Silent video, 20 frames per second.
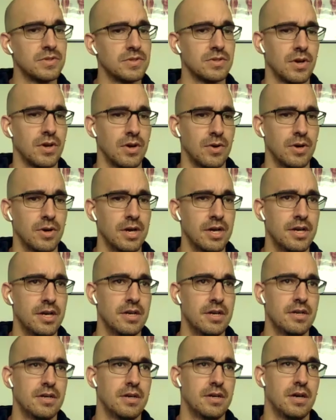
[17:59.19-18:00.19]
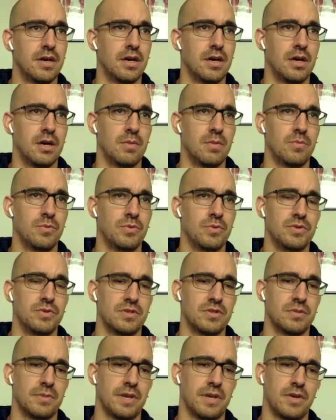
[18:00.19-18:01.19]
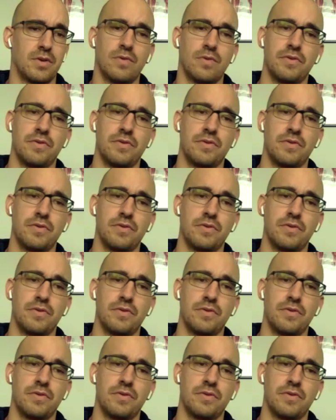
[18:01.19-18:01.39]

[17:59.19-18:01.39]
So we'll do some like